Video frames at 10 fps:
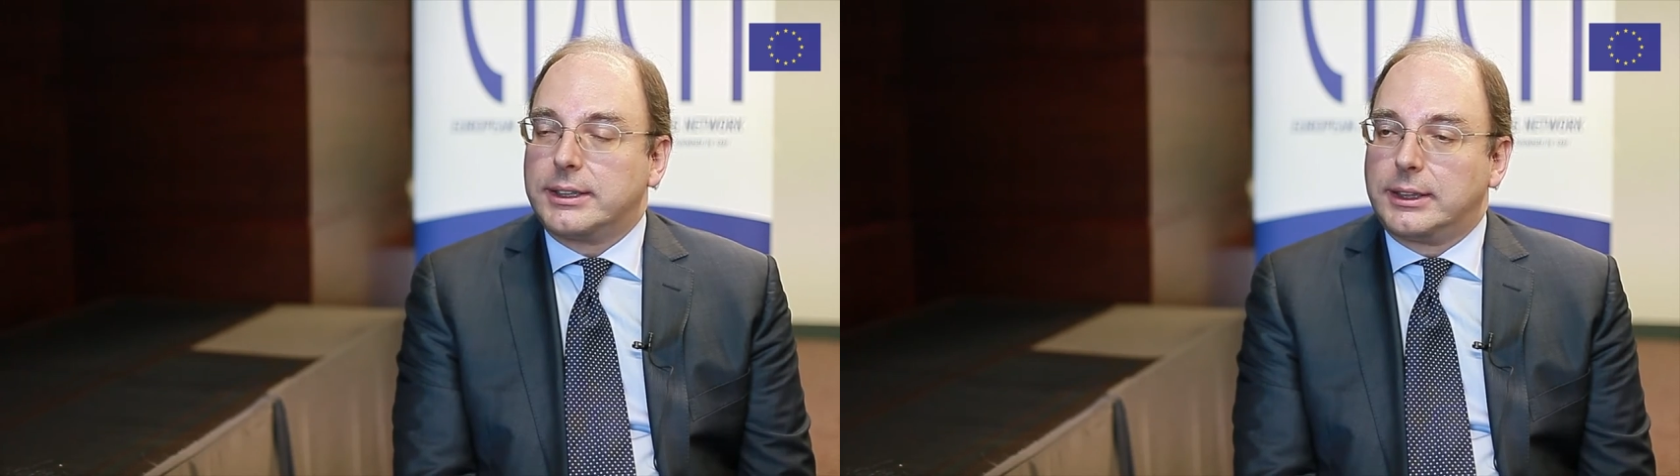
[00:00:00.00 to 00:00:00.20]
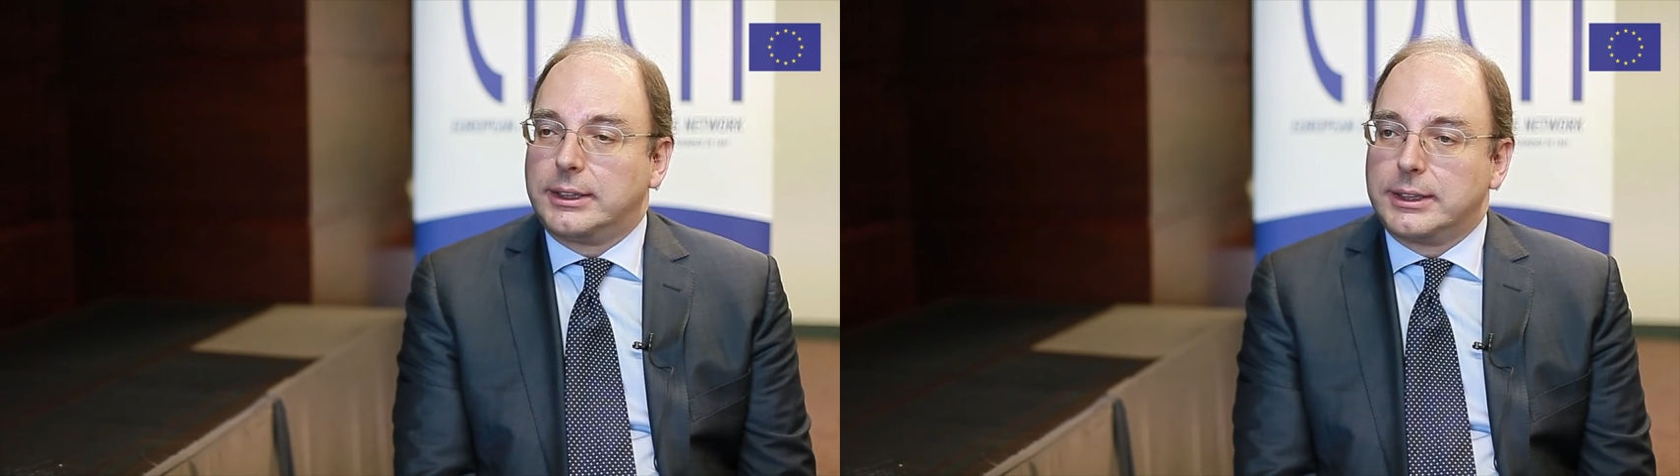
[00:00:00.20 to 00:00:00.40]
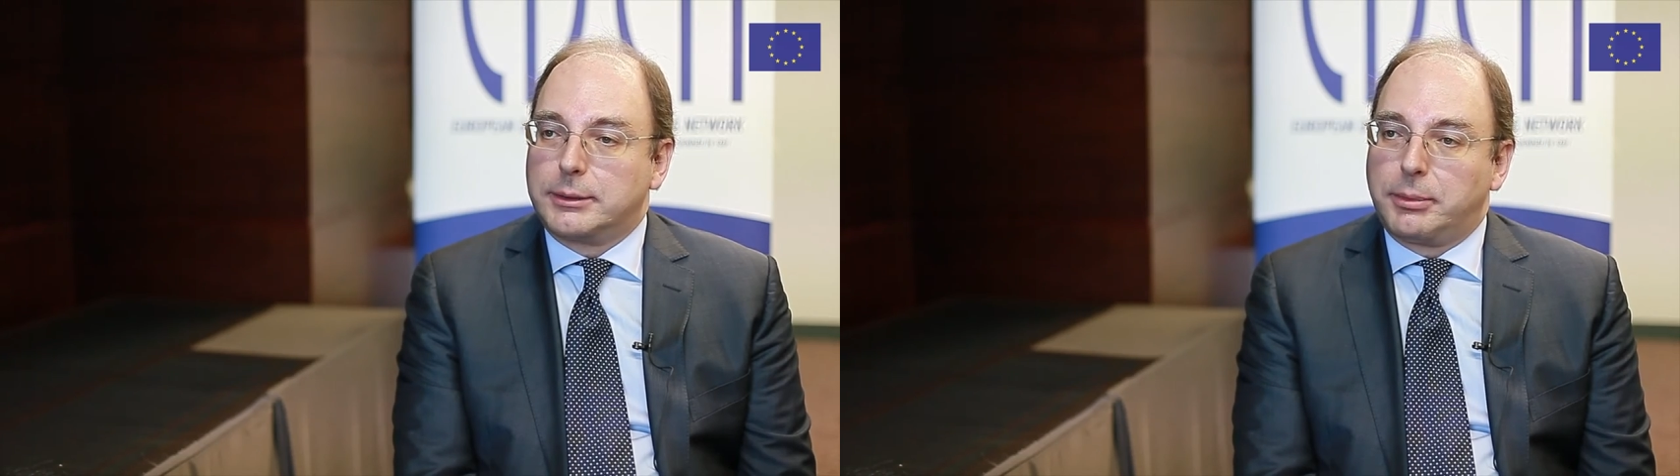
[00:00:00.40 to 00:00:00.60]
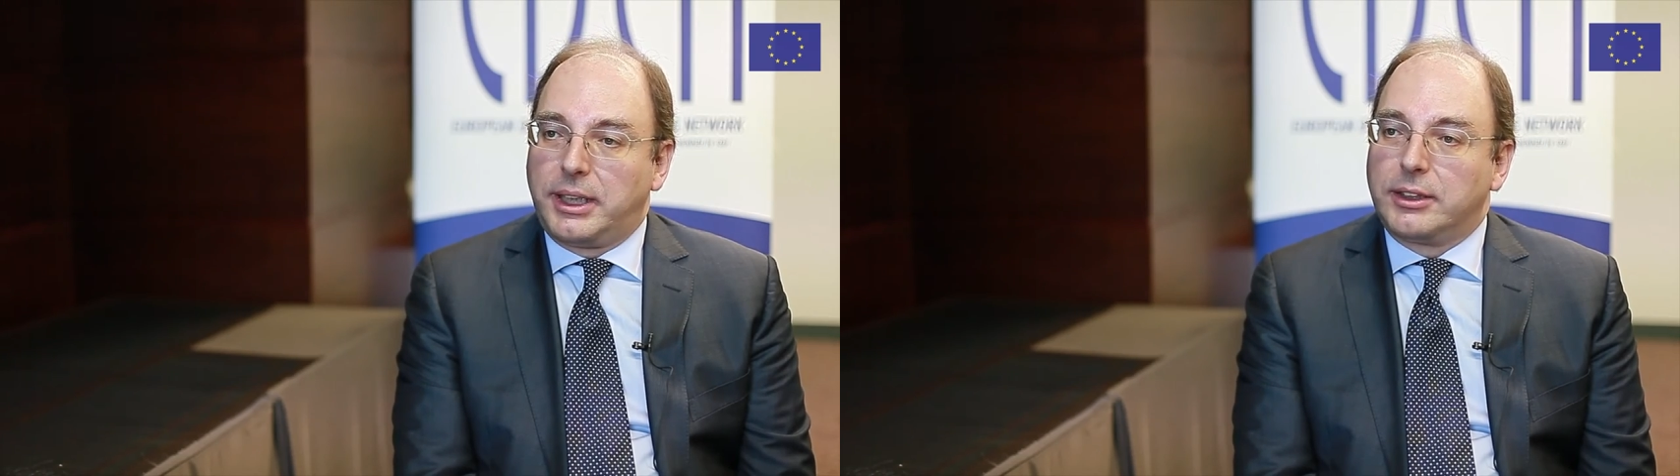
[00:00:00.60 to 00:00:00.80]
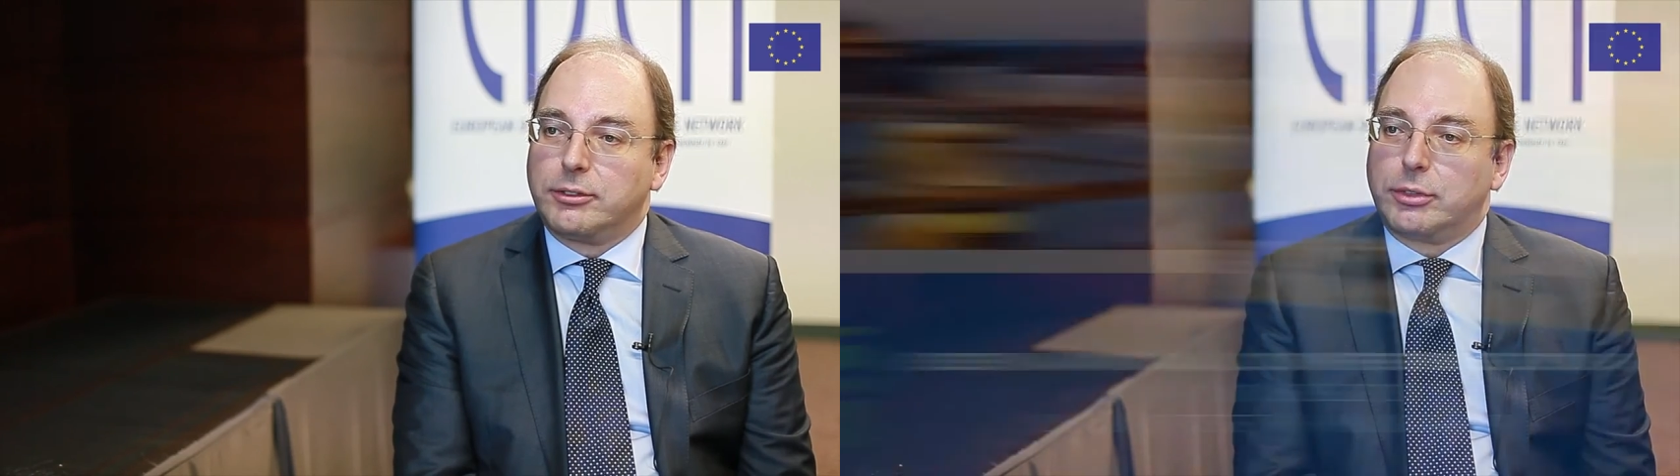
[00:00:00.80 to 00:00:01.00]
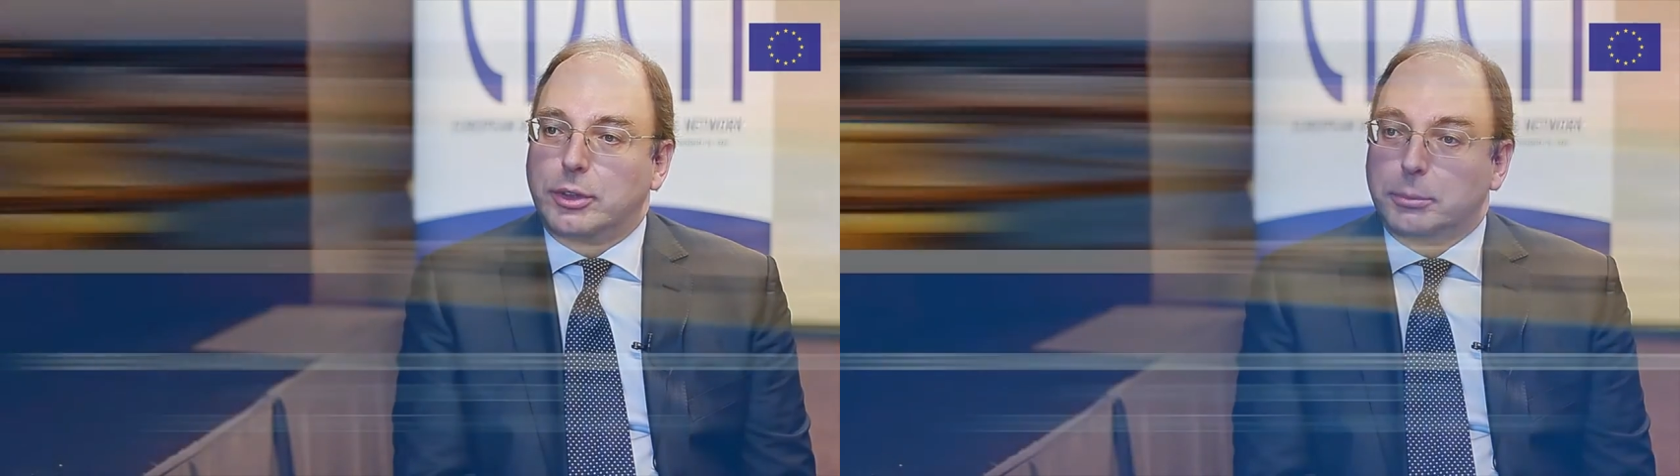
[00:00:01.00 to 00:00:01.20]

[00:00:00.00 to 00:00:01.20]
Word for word: that is planned for